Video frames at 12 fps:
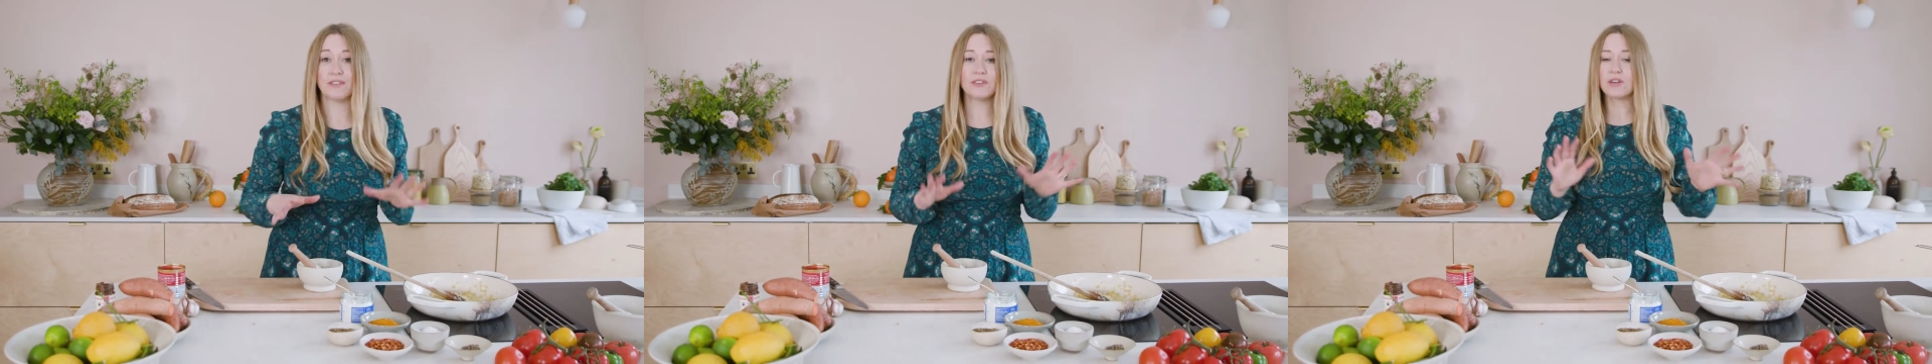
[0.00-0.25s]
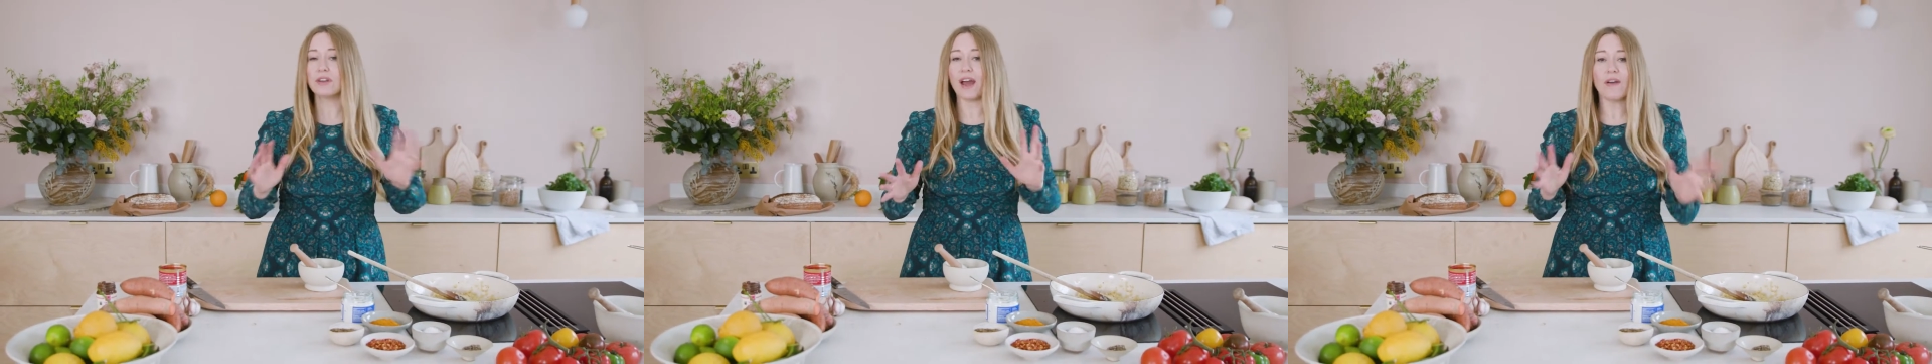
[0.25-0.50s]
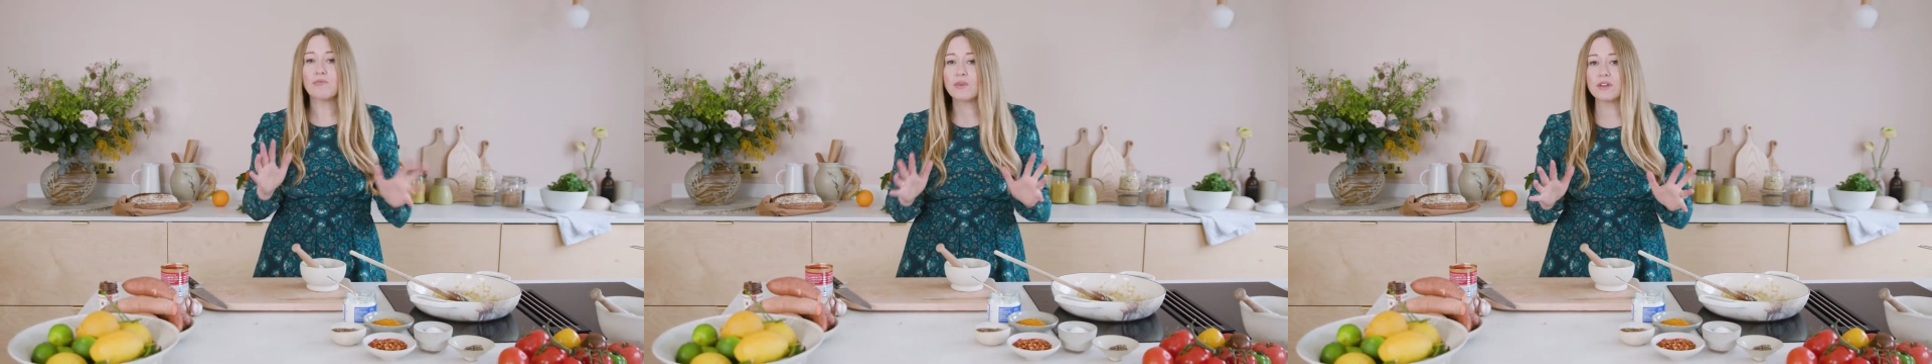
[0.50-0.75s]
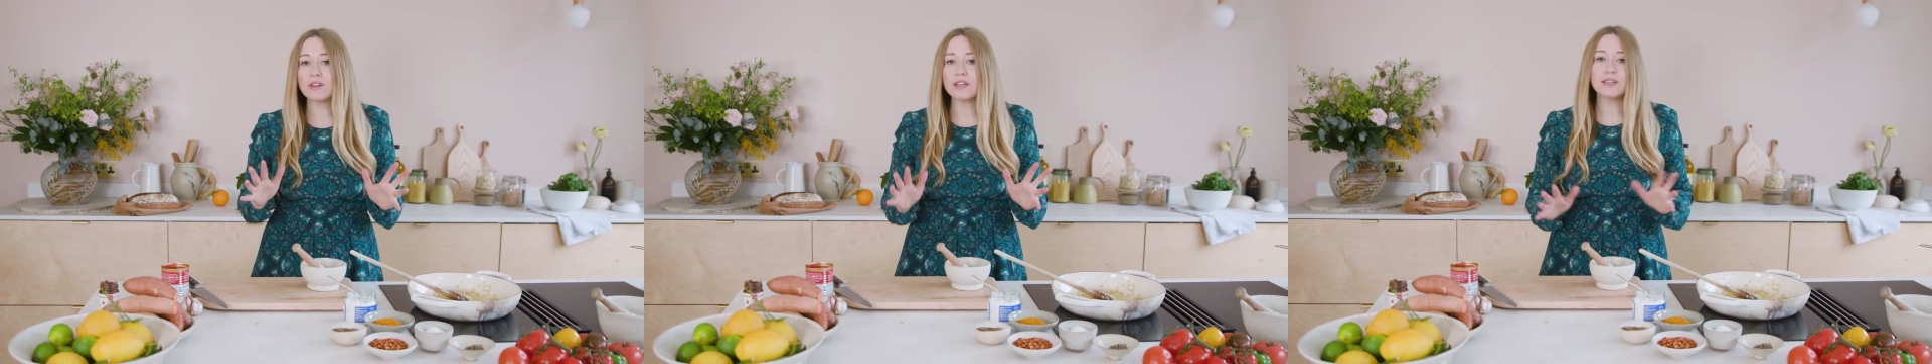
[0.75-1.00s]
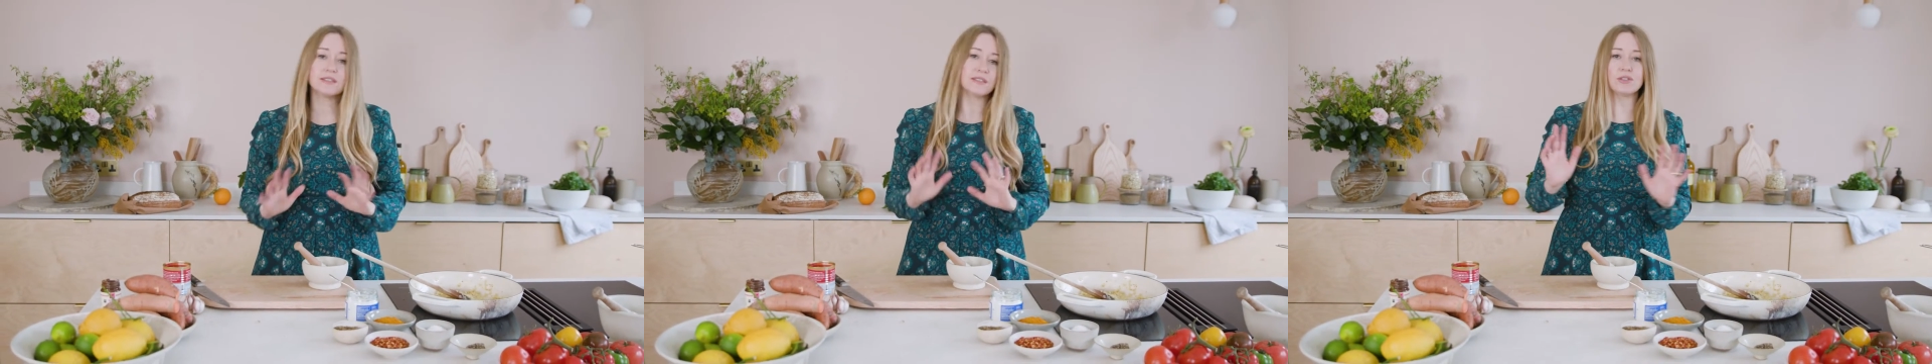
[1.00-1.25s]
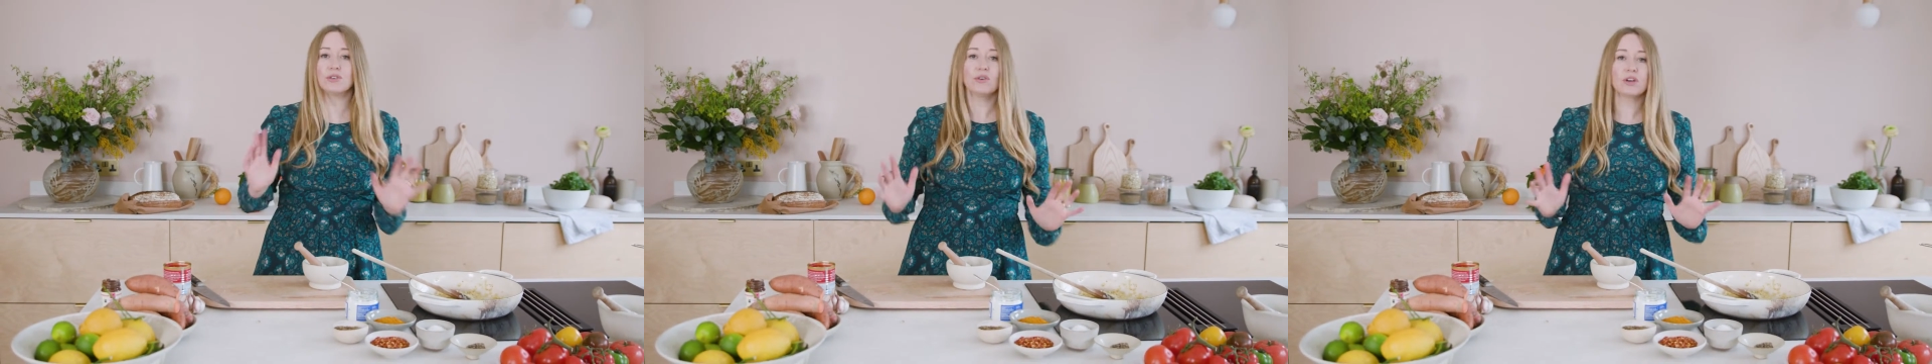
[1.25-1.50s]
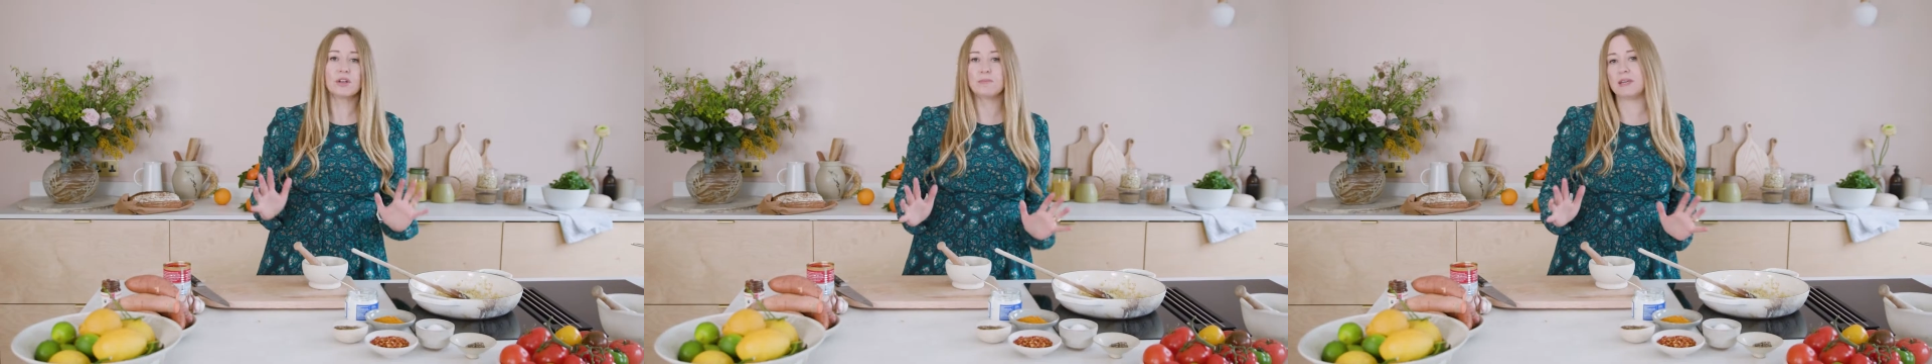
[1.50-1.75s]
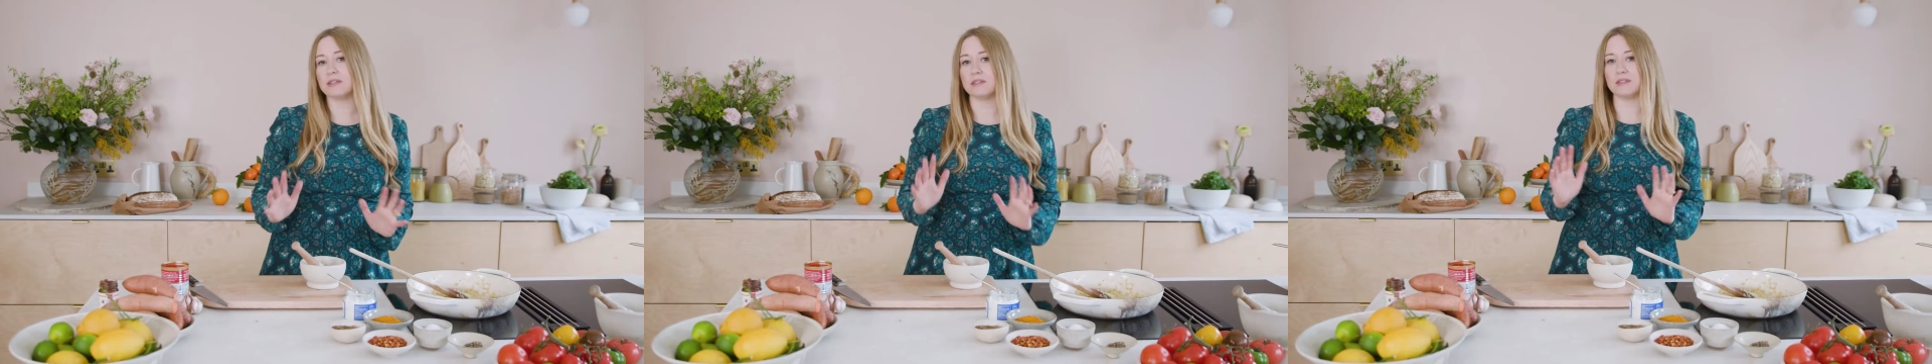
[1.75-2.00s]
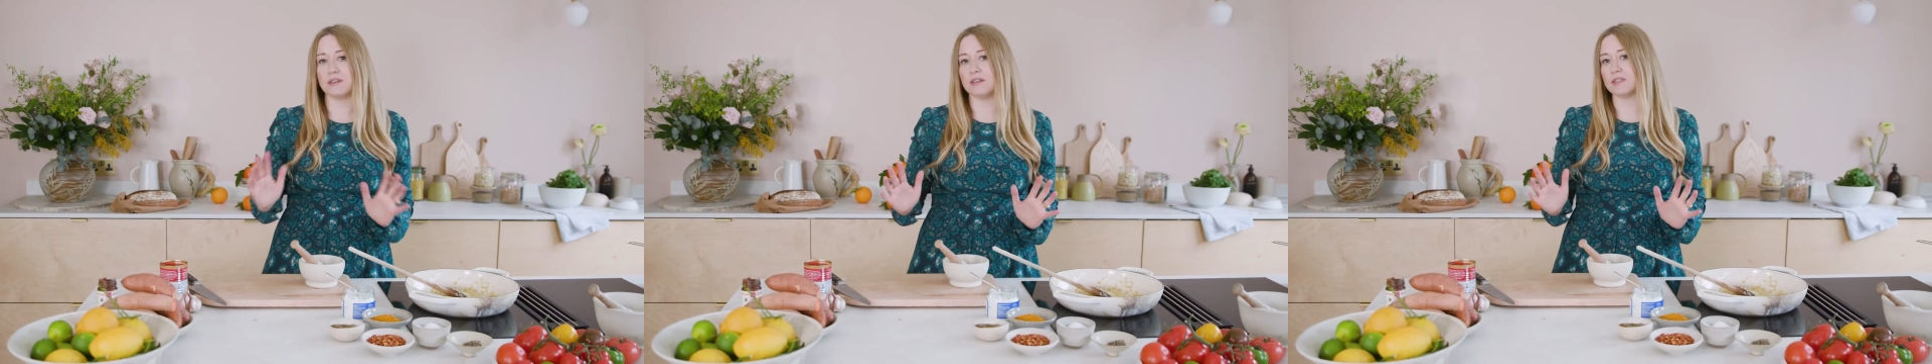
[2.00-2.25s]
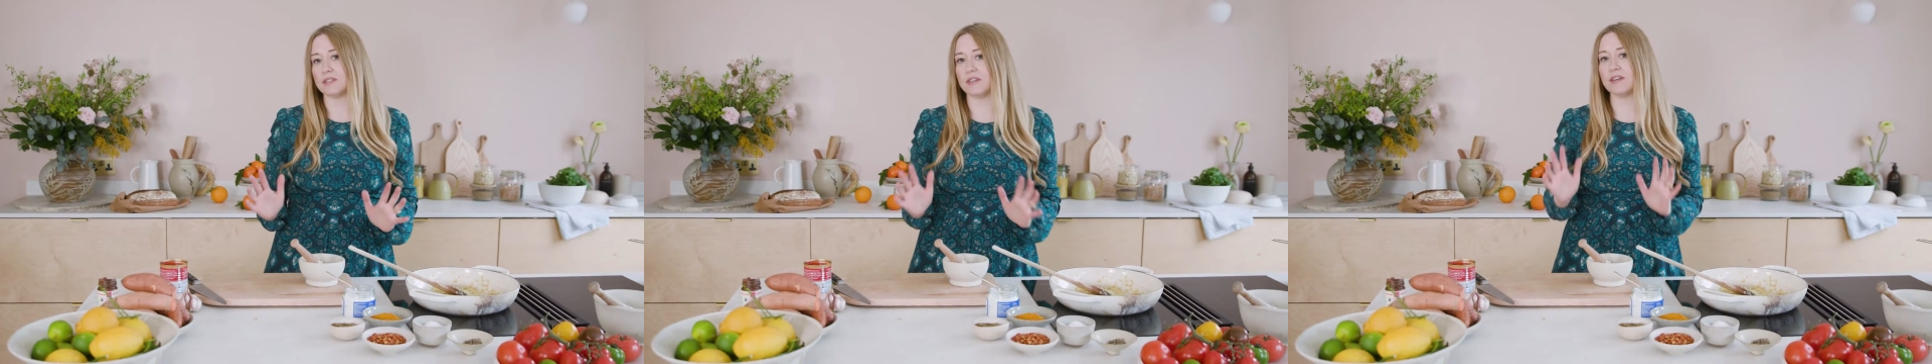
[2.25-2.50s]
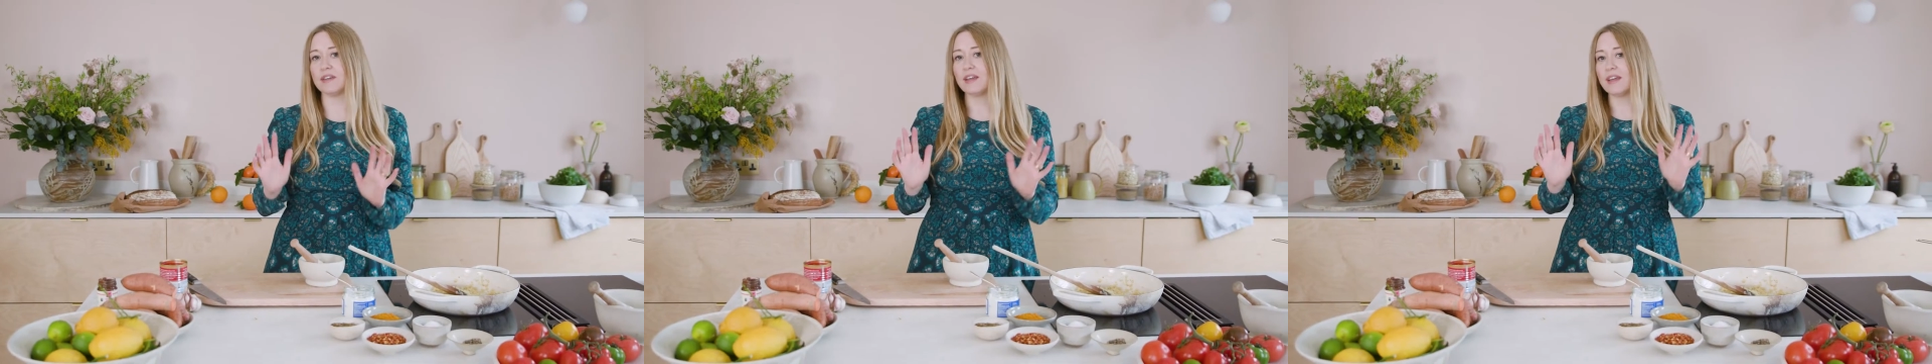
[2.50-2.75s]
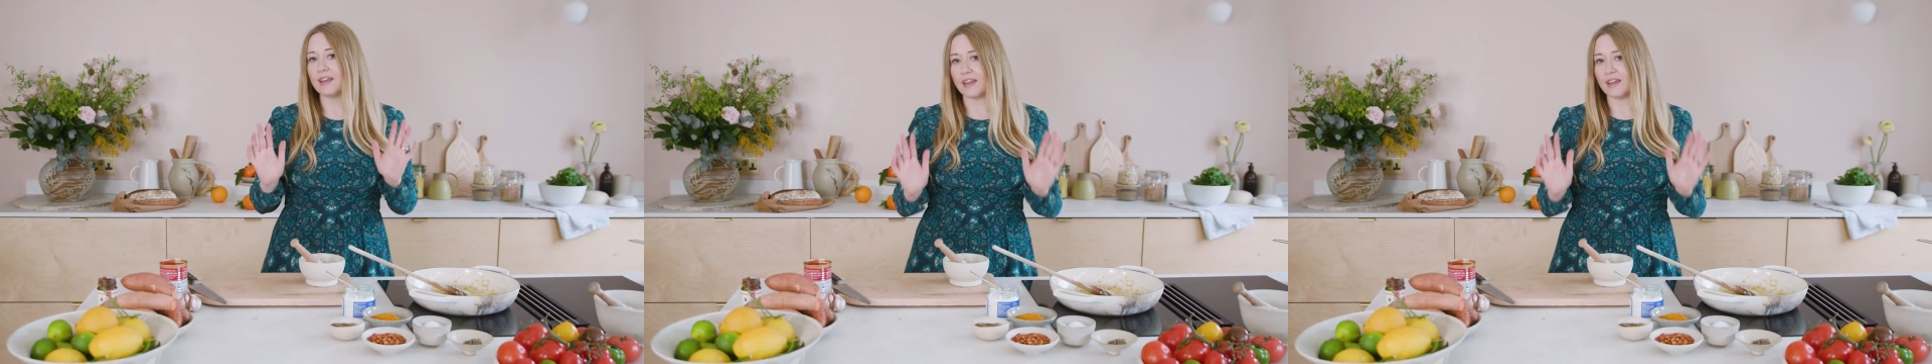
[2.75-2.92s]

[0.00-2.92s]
If you don't have one of these, it's not gonna be a disaster